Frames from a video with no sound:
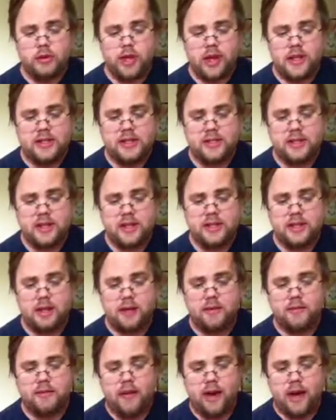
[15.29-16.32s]
That's
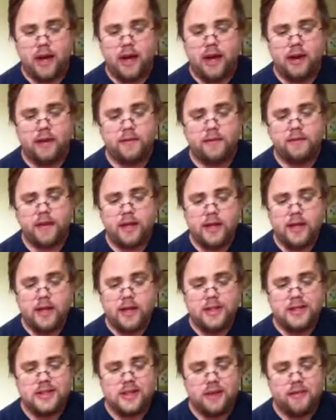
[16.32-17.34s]

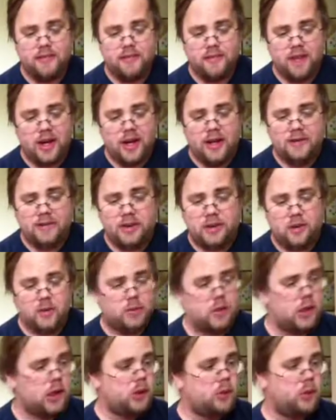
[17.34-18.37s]

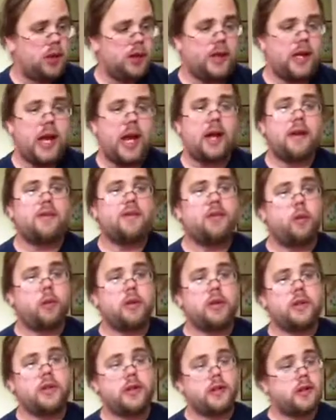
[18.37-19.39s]

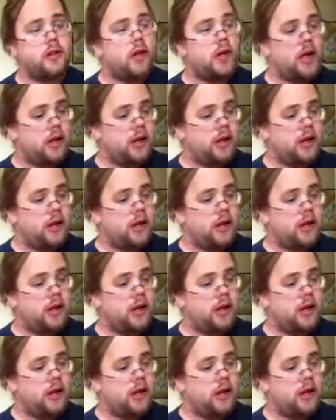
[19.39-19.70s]
605-753-1942.